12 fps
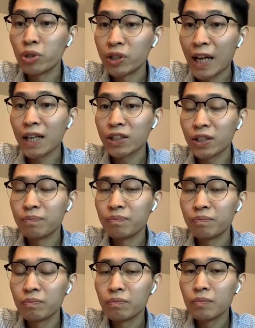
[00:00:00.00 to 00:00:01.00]
protection.
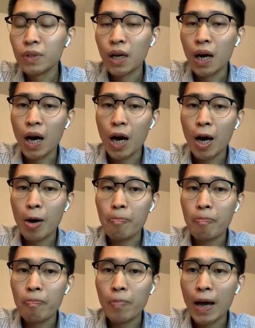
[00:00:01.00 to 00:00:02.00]

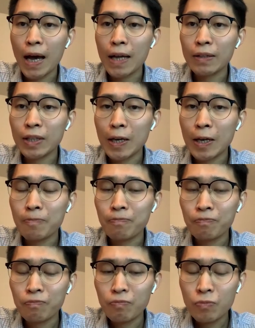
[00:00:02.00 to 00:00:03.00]
Um, and
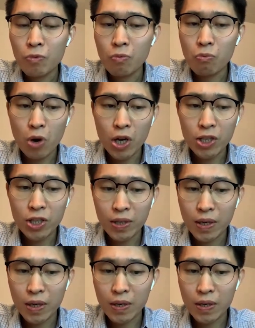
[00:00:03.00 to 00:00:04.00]
um, what
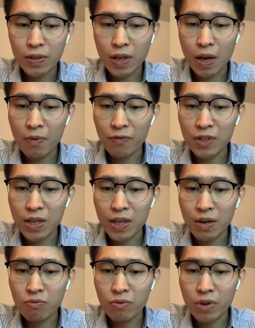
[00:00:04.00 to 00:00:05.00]
uh, some of
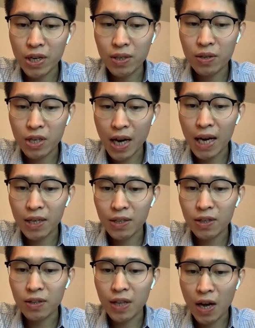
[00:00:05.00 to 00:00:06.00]
the recent
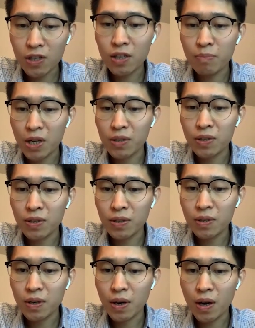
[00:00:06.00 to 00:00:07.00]
Chinese
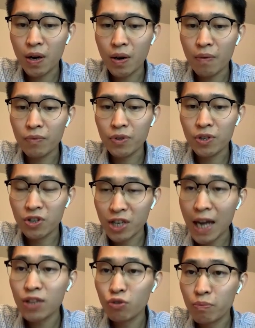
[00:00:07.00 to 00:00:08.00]
announcements um,
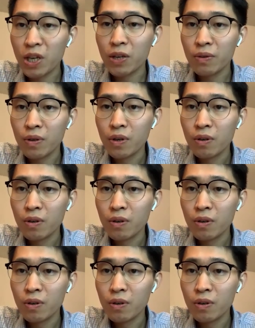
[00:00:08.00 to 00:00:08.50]
suggest to me,